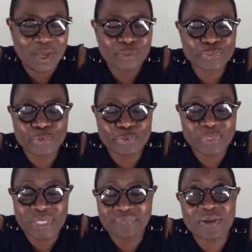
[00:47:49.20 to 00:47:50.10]
so you
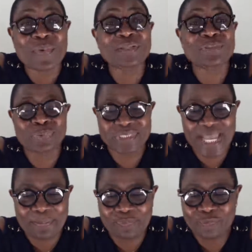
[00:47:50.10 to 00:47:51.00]
never want to
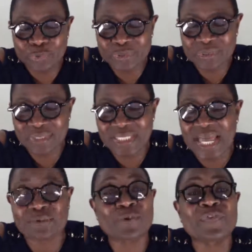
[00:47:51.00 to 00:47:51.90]
step foot in
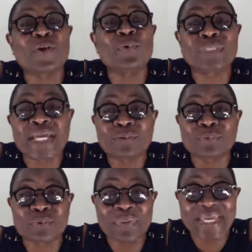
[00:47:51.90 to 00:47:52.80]
another hotel
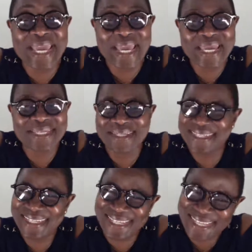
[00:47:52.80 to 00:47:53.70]
room again
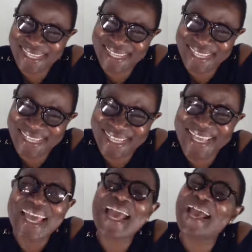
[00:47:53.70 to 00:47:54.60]

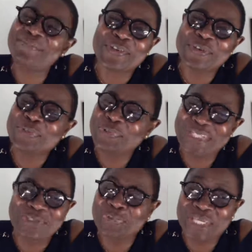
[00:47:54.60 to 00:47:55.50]
after
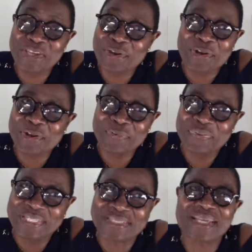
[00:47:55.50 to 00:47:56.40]
you hear all of
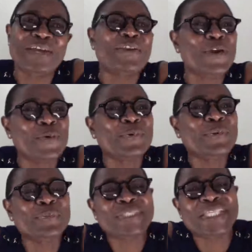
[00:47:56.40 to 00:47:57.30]
this. No,
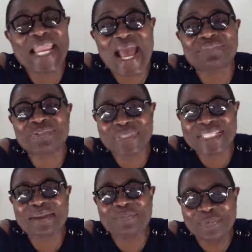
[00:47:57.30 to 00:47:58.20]
you still have to
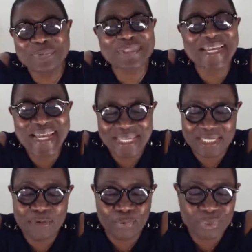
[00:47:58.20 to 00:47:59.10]
step foot
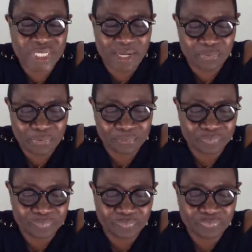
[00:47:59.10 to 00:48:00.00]
in a hotel room.